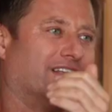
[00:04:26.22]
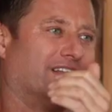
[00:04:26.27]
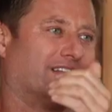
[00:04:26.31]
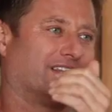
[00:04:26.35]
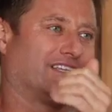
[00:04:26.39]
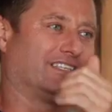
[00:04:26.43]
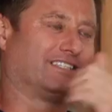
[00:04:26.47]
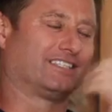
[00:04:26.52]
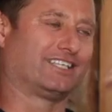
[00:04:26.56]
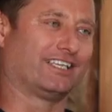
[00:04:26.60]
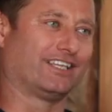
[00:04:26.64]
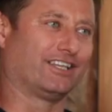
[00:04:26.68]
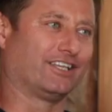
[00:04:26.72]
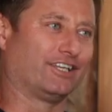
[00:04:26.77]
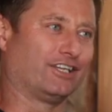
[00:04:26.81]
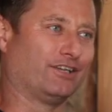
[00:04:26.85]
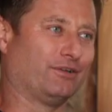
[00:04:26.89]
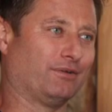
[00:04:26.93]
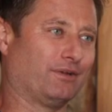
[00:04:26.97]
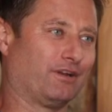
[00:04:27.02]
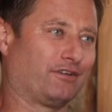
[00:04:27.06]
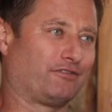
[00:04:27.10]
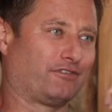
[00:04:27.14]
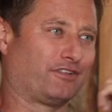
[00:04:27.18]
they see the
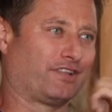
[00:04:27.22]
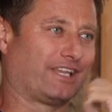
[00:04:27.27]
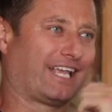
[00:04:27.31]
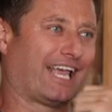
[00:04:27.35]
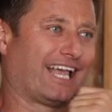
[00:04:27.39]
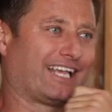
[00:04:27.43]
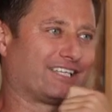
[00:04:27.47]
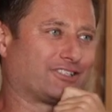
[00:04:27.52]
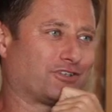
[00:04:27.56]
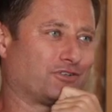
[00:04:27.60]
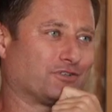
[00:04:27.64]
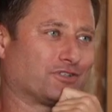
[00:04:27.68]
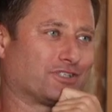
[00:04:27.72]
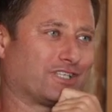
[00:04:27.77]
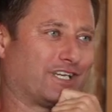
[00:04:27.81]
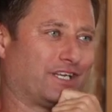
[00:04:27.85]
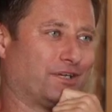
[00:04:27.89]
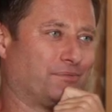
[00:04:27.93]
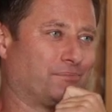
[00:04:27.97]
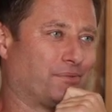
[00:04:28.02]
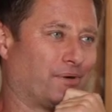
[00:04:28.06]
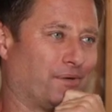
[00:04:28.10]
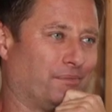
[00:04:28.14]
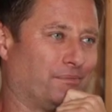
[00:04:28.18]
unit for the air source
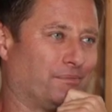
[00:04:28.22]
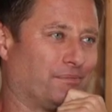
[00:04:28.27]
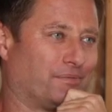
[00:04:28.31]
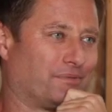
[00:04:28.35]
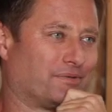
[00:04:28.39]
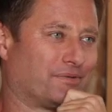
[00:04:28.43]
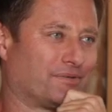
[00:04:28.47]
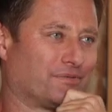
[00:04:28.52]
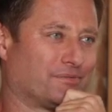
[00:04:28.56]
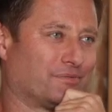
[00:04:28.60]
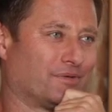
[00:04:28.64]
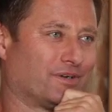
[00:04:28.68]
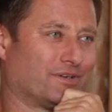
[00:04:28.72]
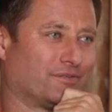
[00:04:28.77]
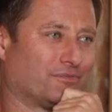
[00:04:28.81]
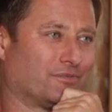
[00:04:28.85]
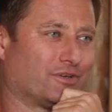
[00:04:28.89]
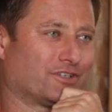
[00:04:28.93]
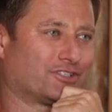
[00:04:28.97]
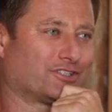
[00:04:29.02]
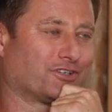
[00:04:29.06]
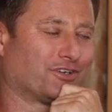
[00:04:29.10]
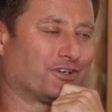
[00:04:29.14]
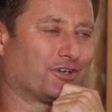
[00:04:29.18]
heat pump.
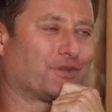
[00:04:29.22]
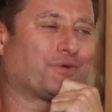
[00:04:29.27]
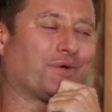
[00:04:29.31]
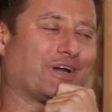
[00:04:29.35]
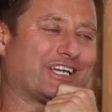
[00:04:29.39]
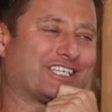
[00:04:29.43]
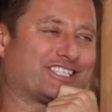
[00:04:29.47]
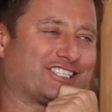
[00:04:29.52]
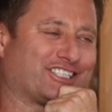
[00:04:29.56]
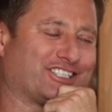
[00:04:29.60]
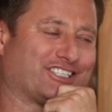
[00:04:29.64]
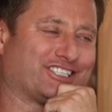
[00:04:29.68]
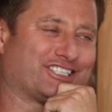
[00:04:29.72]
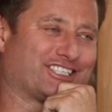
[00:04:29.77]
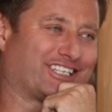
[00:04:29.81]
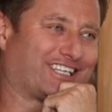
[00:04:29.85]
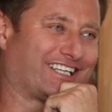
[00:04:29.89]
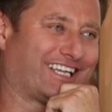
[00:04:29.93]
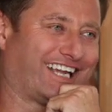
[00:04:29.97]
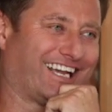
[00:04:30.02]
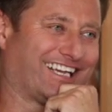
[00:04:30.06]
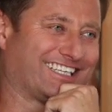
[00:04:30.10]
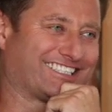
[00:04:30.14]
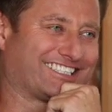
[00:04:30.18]
What sort of questions do
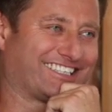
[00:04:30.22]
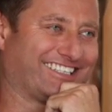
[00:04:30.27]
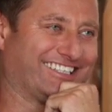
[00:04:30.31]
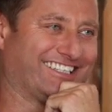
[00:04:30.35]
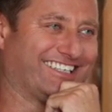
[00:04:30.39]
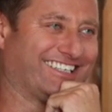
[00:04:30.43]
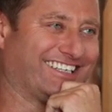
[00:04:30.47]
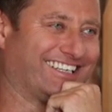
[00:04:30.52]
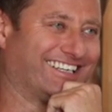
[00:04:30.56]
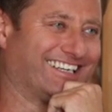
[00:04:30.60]
they ask you?